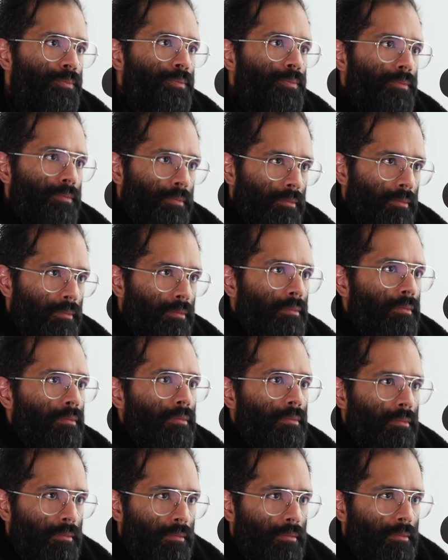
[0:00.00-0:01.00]
Yeah, and
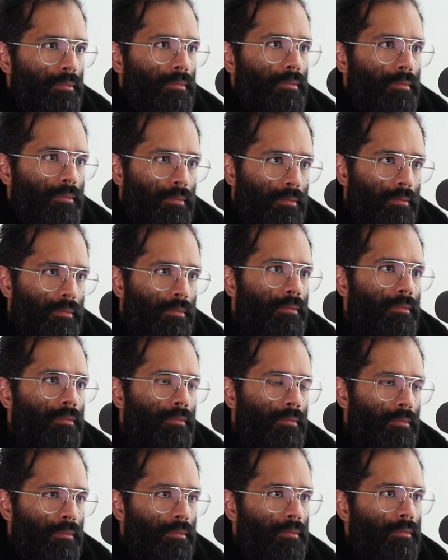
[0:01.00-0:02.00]
just to like make the
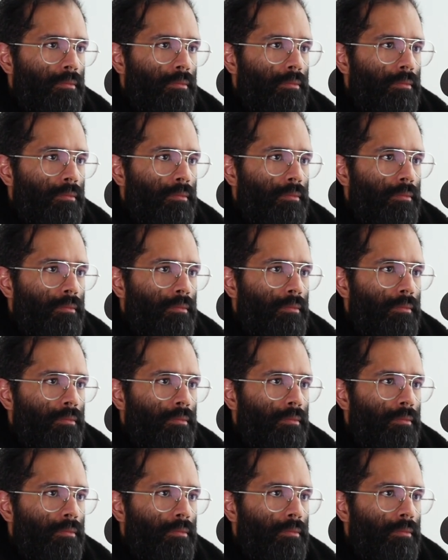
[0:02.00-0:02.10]
analogy more